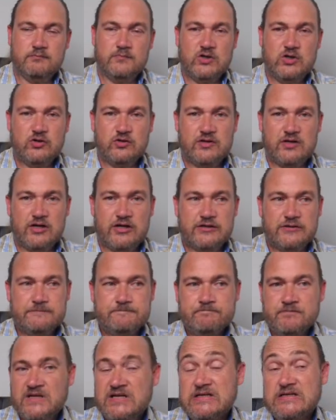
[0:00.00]
Good trade.
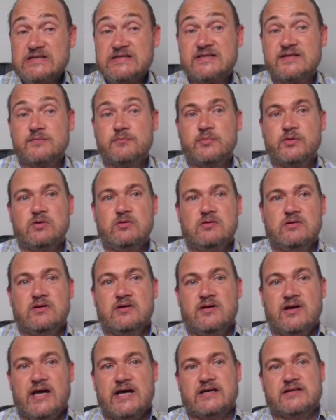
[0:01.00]
Simple
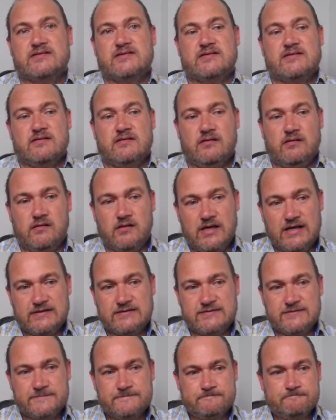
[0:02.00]
as
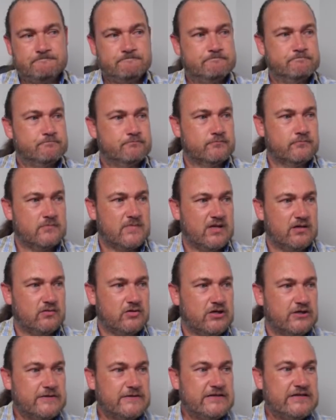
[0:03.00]
that.
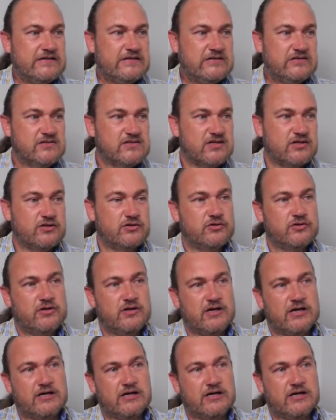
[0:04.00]
Okay, so